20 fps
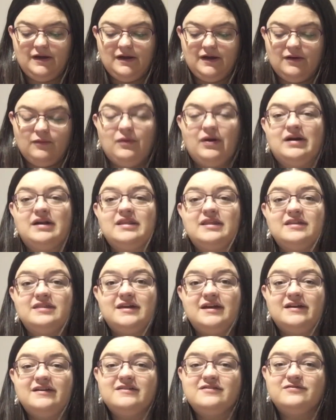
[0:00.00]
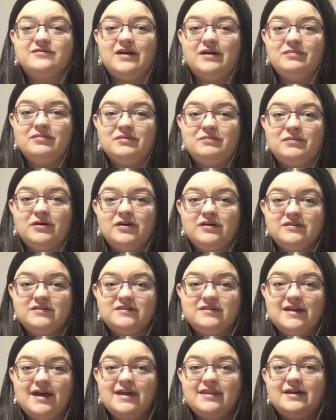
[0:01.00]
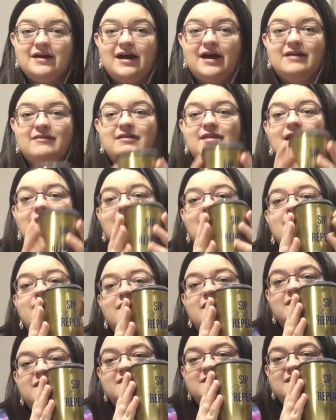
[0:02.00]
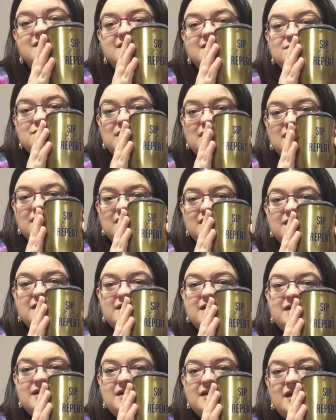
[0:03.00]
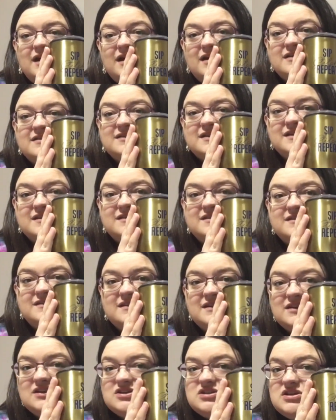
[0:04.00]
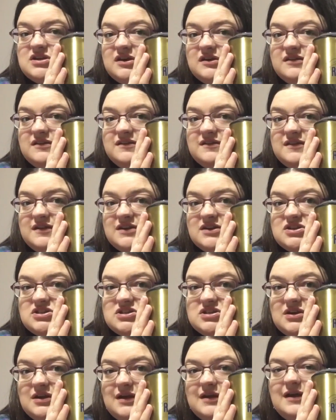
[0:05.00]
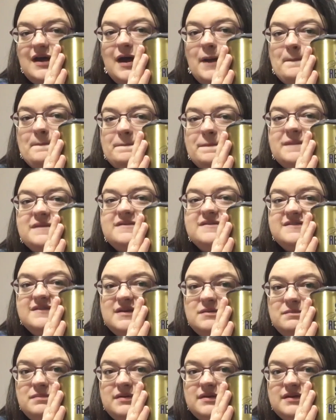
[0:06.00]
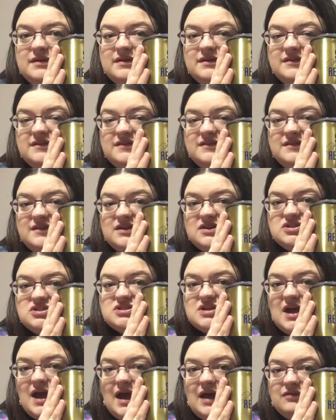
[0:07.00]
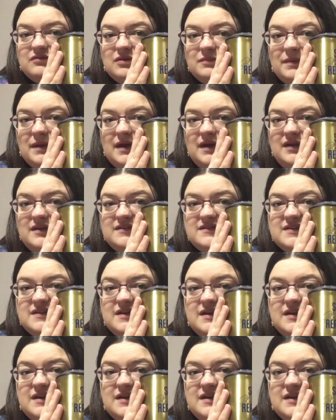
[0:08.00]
one of the things from the box there that I really love is this mug. It says sip, stitch and repeat.